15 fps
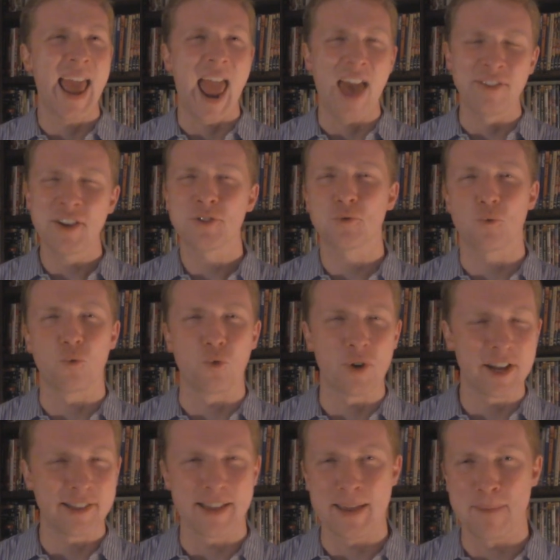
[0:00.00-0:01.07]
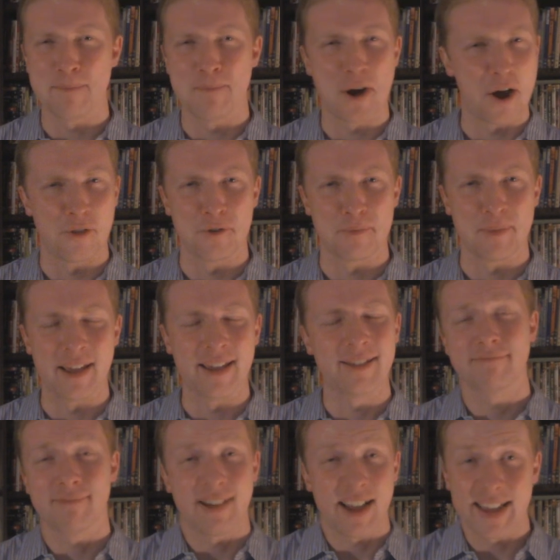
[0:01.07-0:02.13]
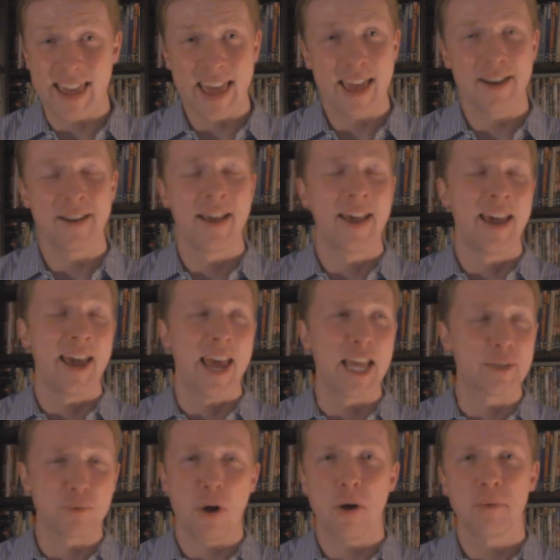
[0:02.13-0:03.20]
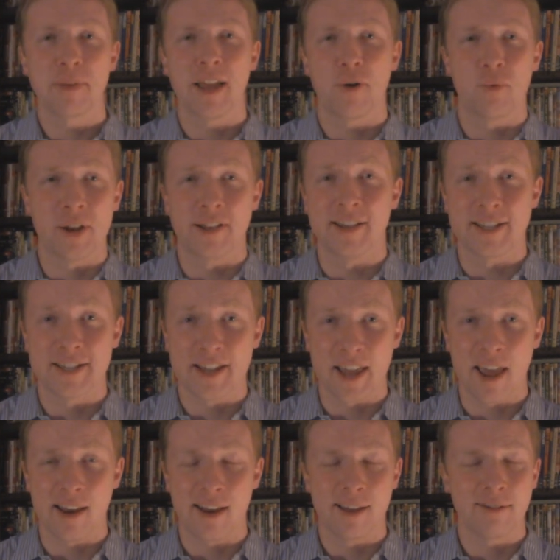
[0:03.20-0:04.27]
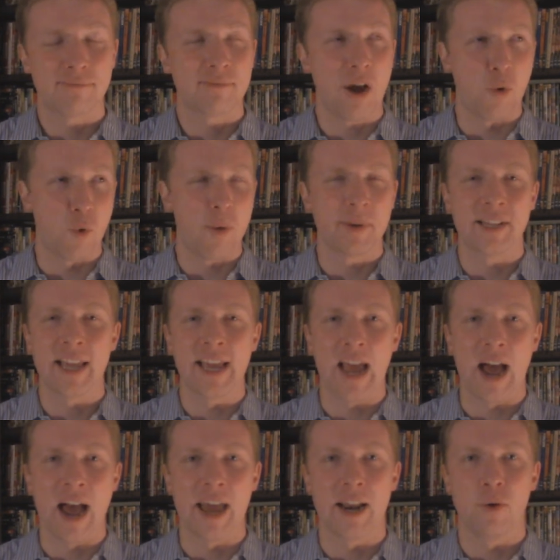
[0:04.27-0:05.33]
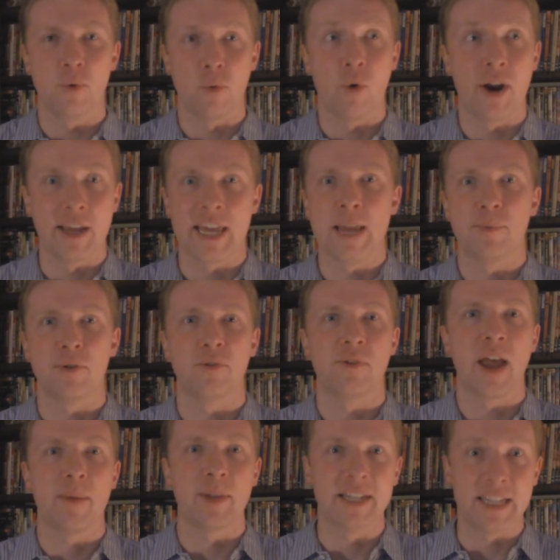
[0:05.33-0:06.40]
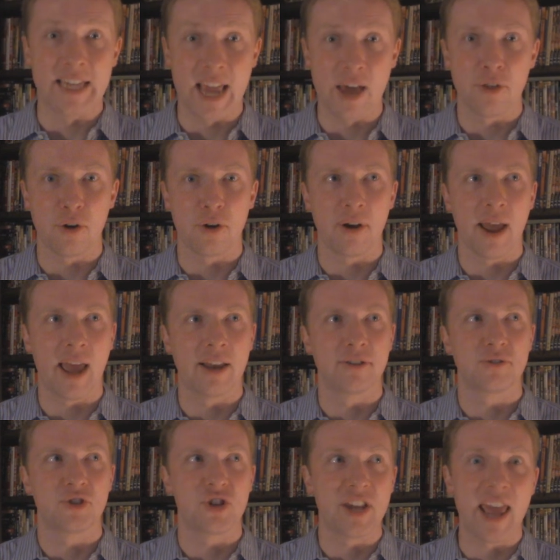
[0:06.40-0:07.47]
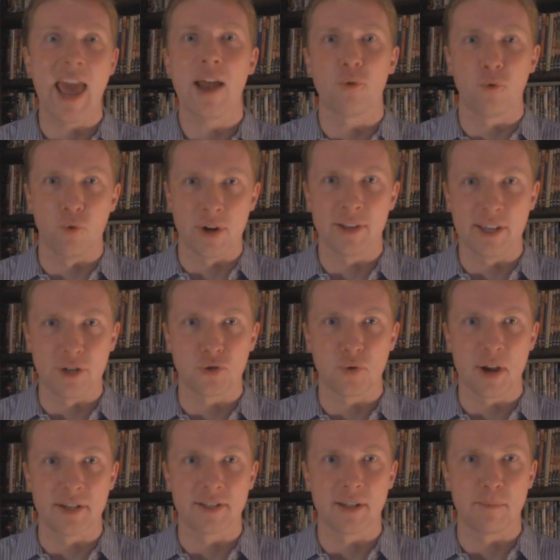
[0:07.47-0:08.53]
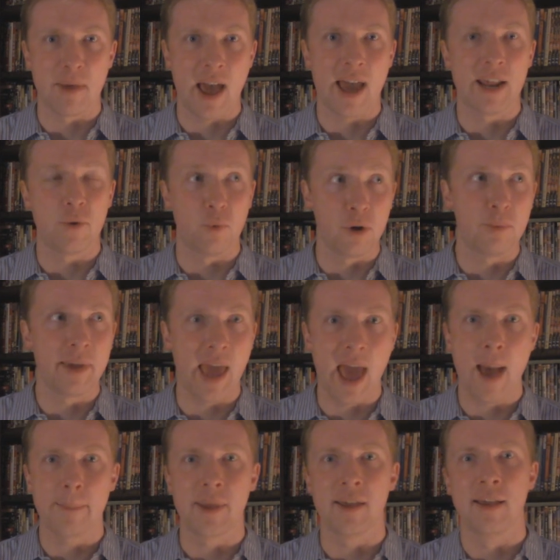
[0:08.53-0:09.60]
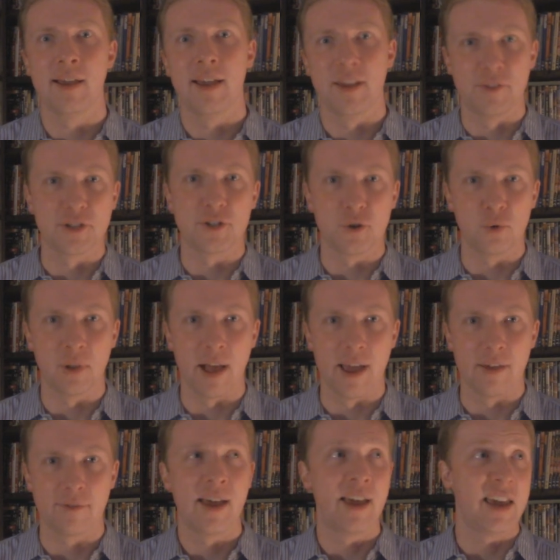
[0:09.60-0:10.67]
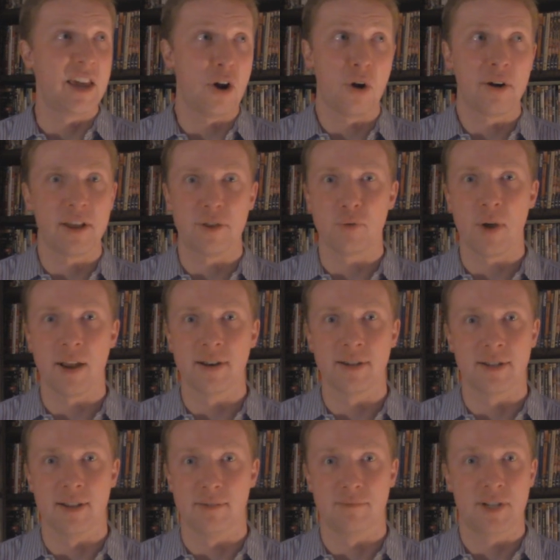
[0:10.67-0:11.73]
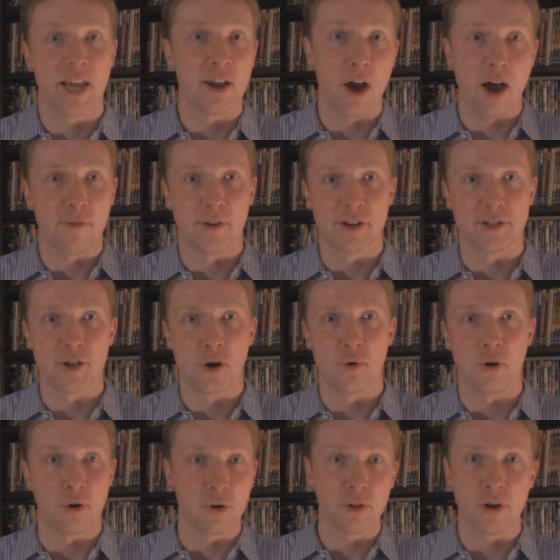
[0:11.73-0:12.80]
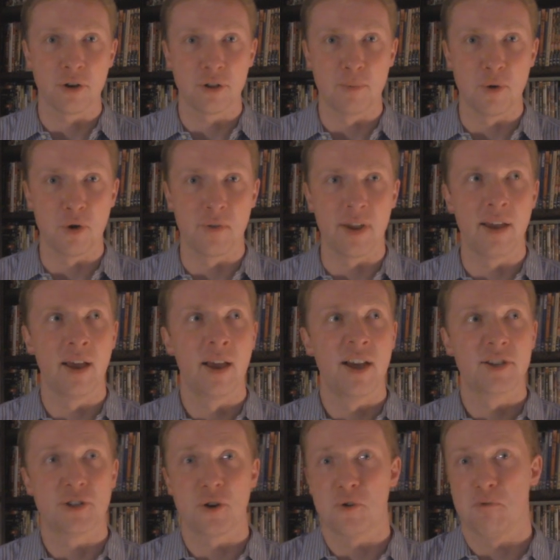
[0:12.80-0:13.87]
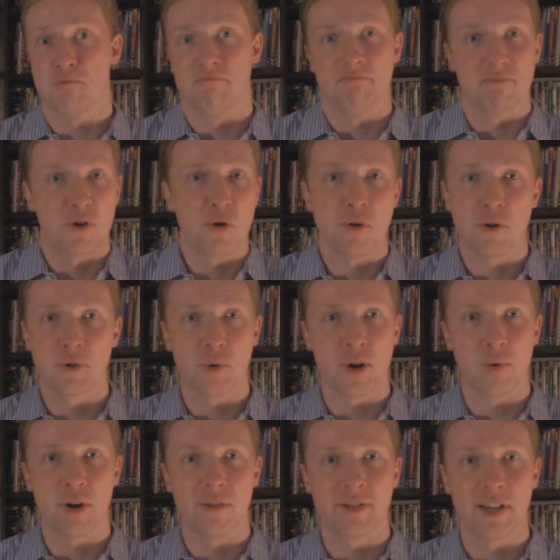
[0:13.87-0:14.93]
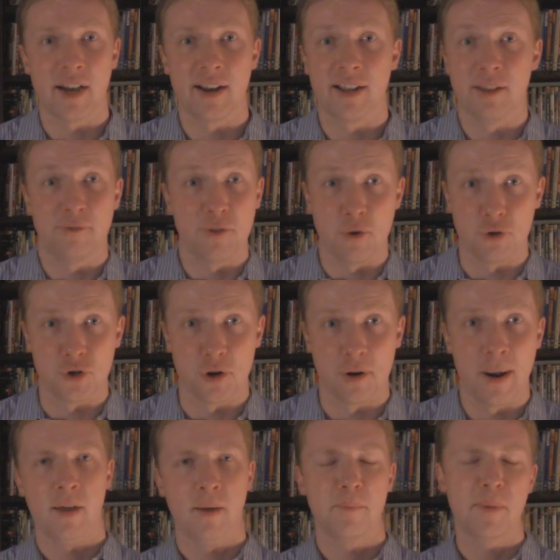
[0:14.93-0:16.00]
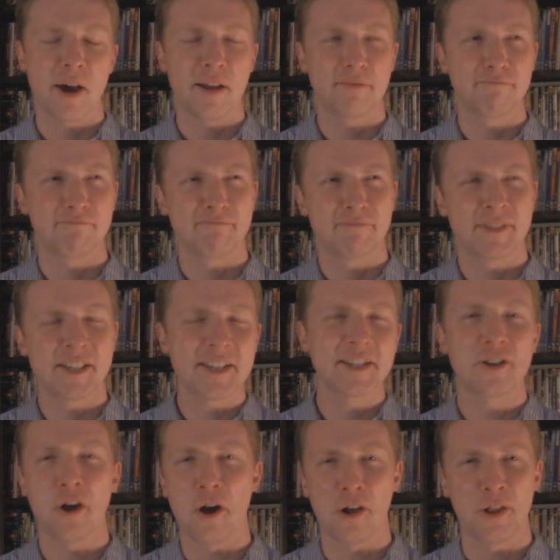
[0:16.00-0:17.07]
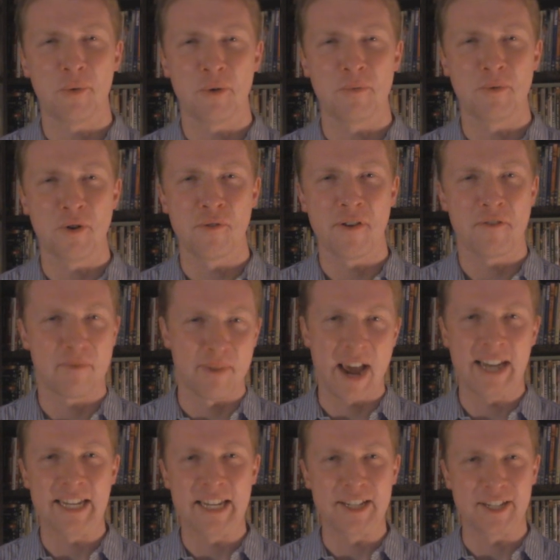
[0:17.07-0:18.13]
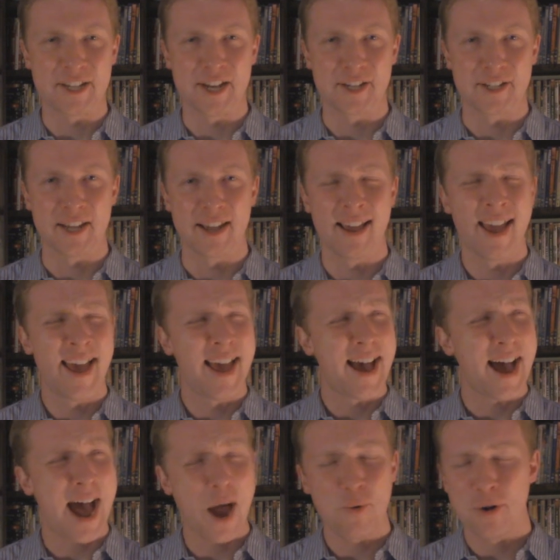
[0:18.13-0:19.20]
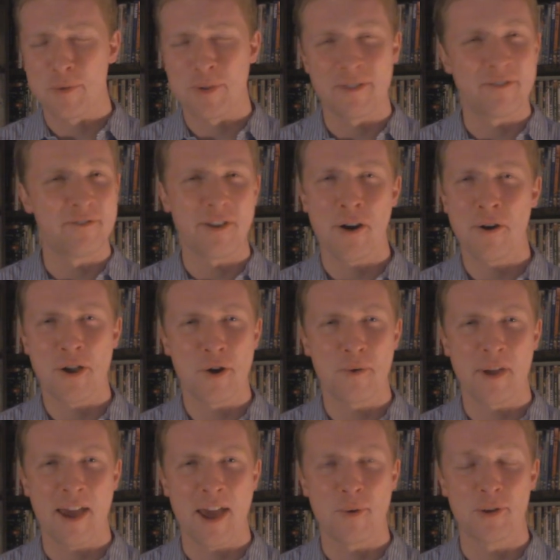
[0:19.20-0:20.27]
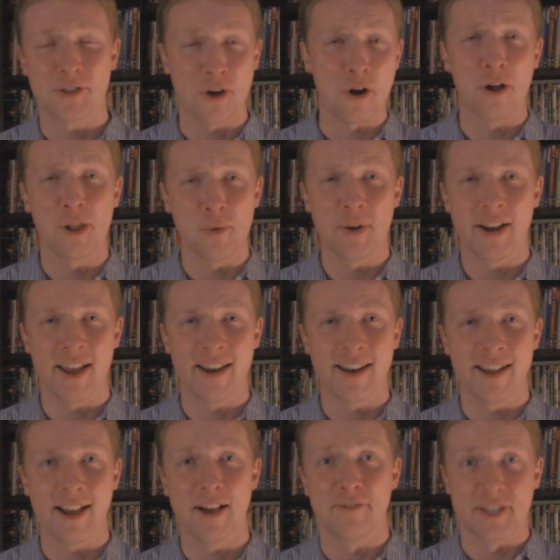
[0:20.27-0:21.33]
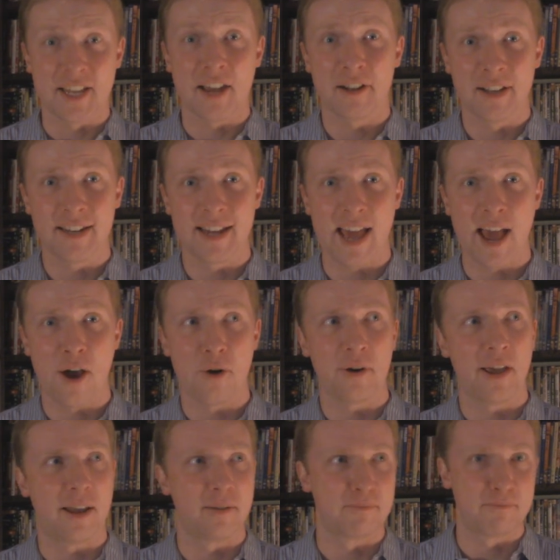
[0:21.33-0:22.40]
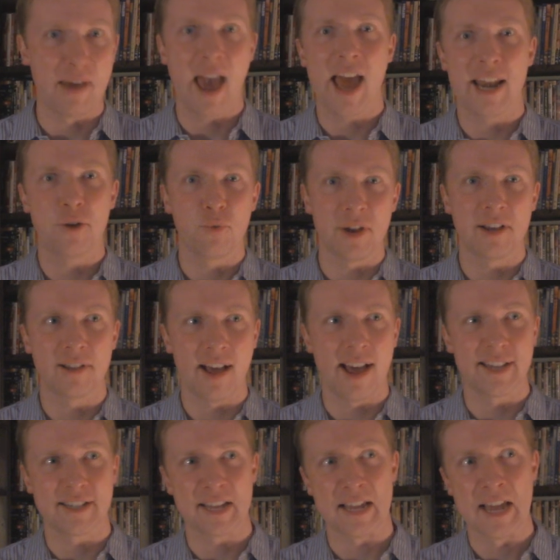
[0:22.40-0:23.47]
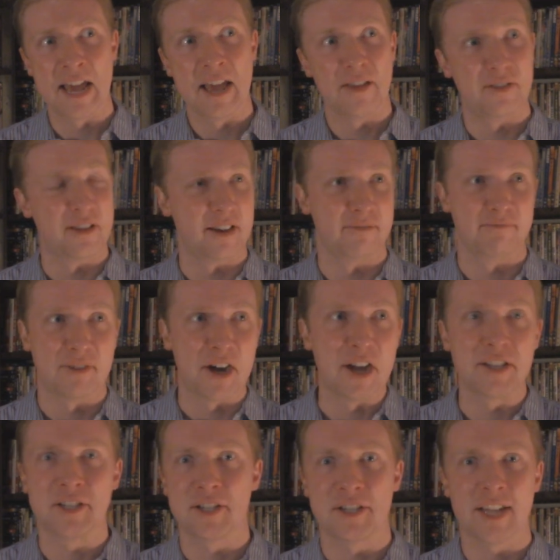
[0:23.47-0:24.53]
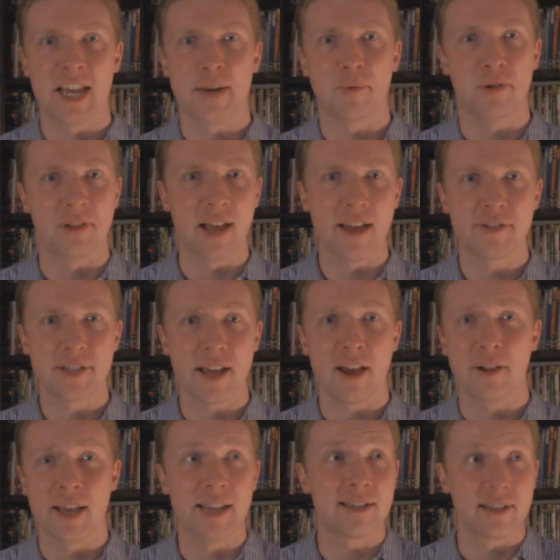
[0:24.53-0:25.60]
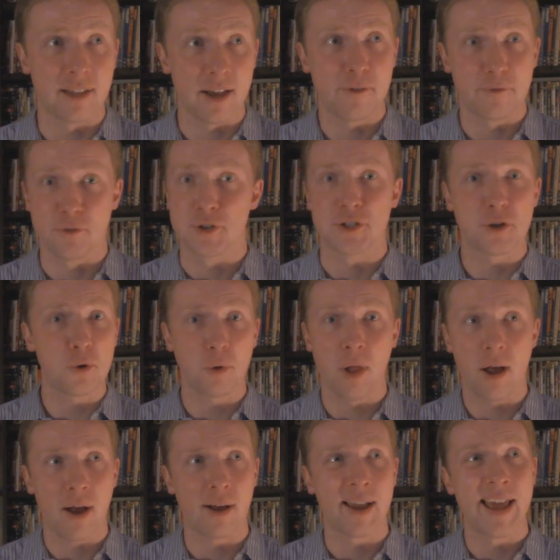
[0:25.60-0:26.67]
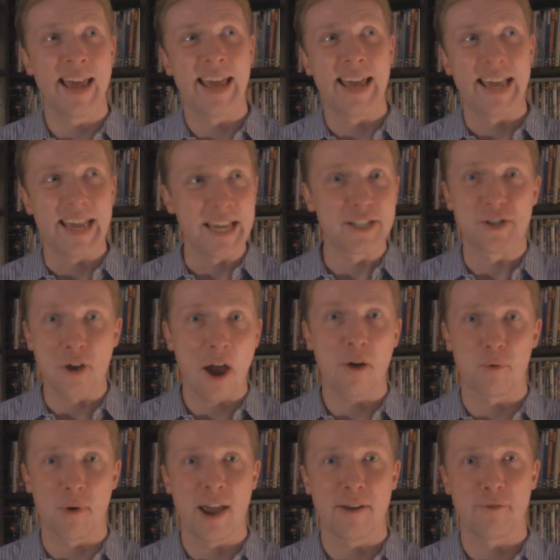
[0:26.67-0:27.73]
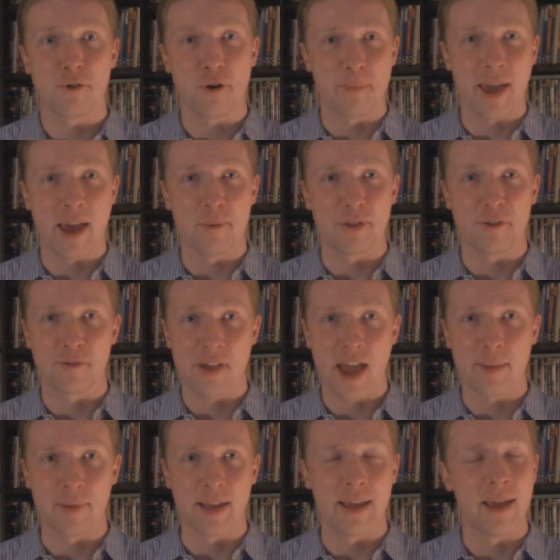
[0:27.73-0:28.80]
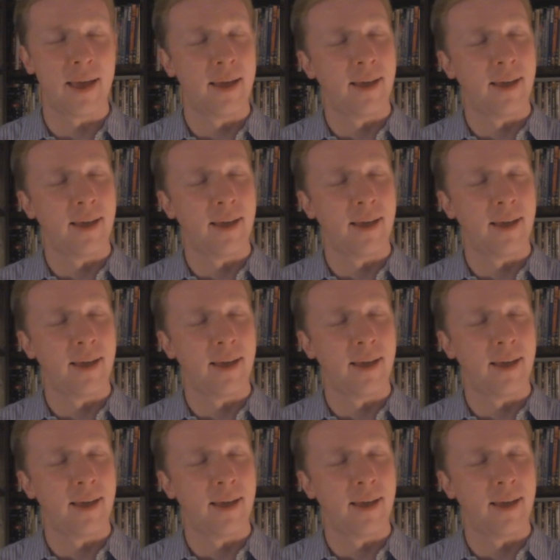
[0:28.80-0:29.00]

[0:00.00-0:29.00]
And this really bothered me. Again, it's probably a realistic ending. A woman like Ida would want to keep their family together, and she can't really trust that Patty will be happy in this new life. He already threatened to take off on his own earlier in the movie, so who knows what he would have done in the future. But this is a Hollywood movie from 1960. I would have been very okay with the Hollywood ending of settling down and Patty realizing the unsustainable lifestyle he's loved for so long is not right for a man with a family.